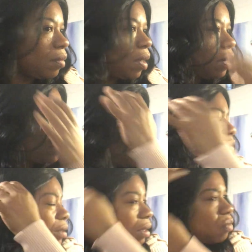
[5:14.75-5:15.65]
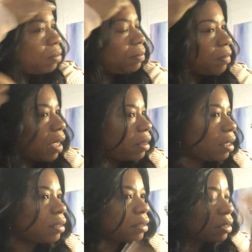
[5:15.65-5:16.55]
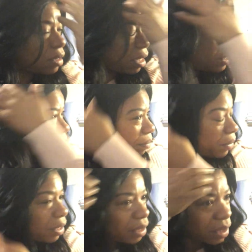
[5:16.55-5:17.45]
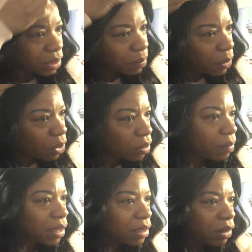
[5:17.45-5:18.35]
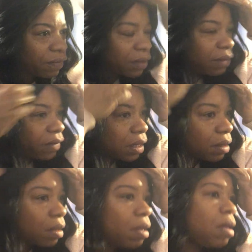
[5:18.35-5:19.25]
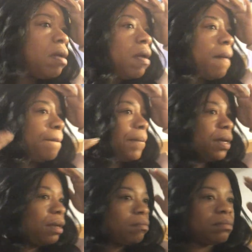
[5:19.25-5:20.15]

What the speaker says: no, this is. I think this is actually pretty good. I just poked myself in the face, but